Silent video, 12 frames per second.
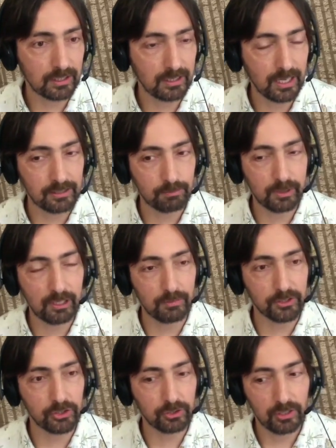And that's pretty
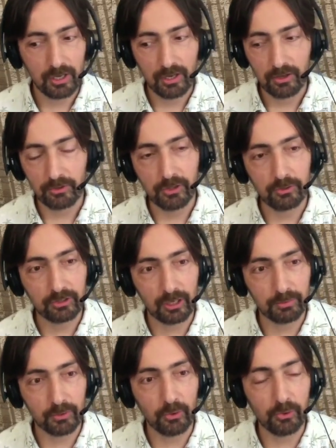much used
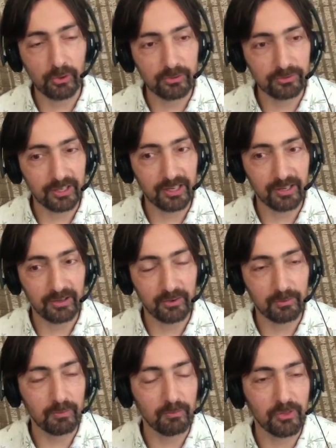up all of or